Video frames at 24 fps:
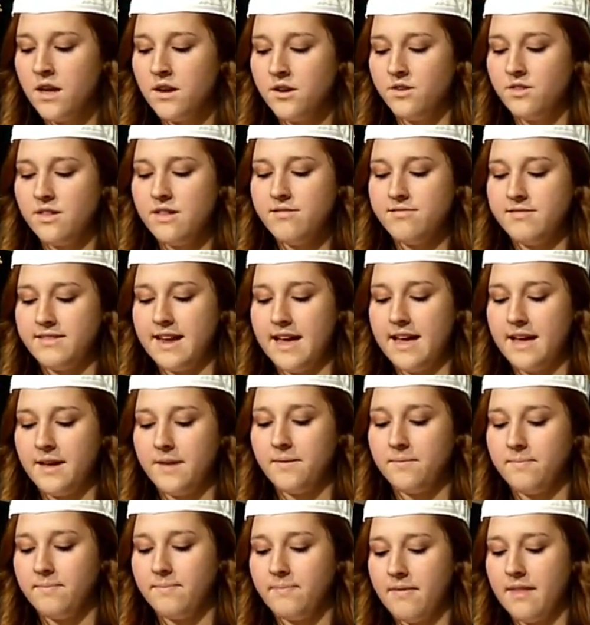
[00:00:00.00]
To this
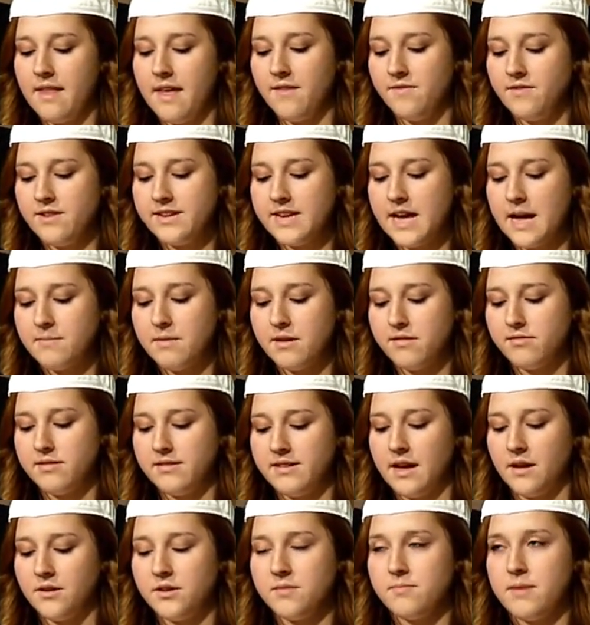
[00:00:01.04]
day, every time I sit
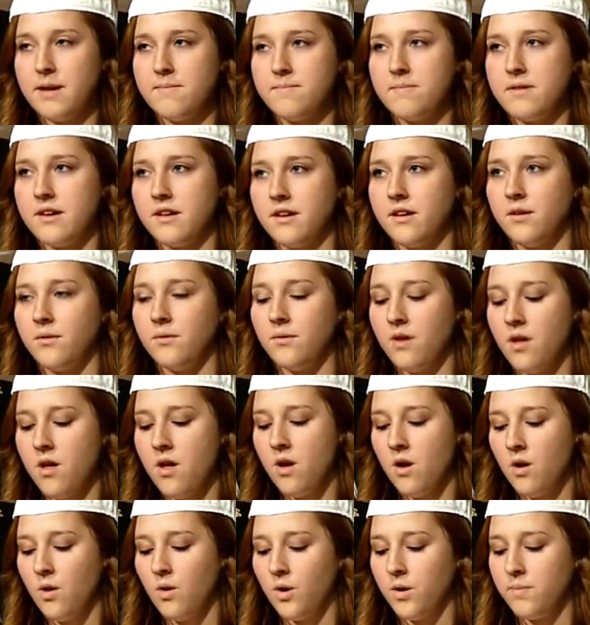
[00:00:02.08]
down to my piano
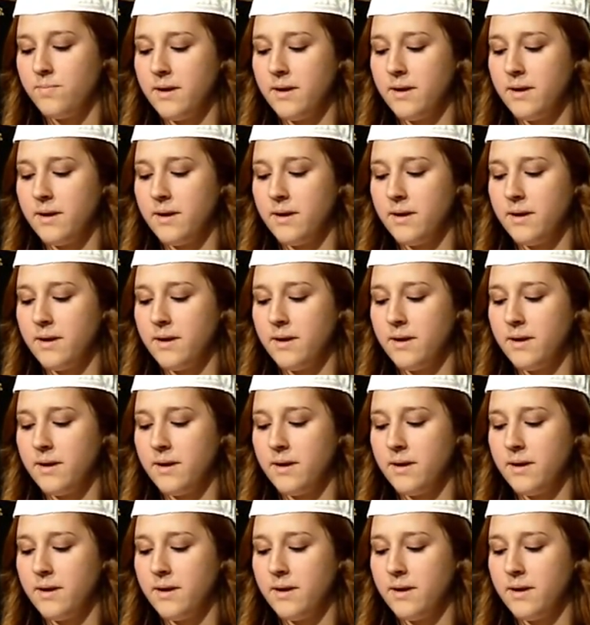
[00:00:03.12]
or